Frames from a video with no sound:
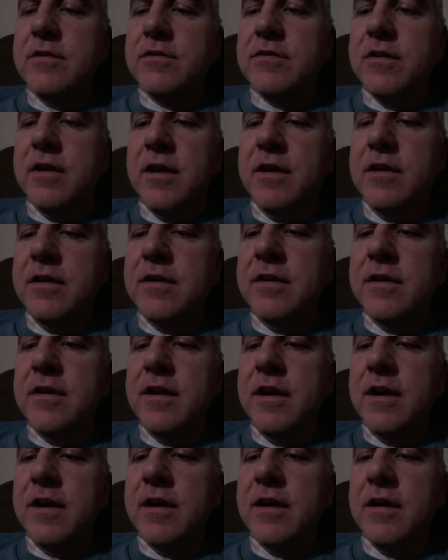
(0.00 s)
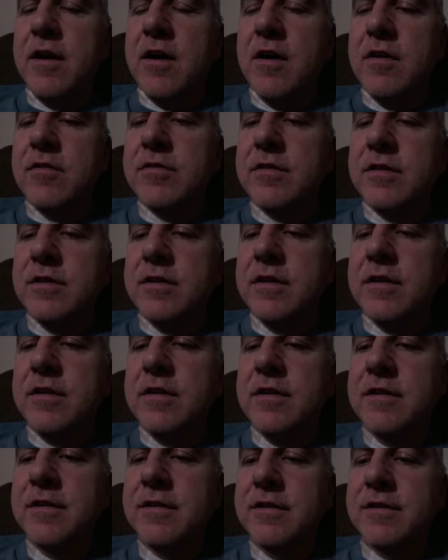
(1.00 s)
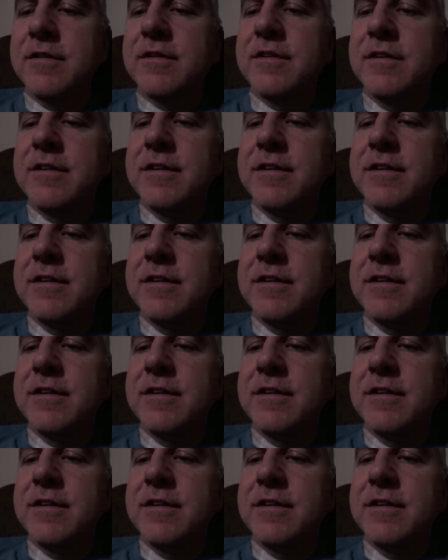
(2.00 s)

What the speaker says: decided to take it off, and then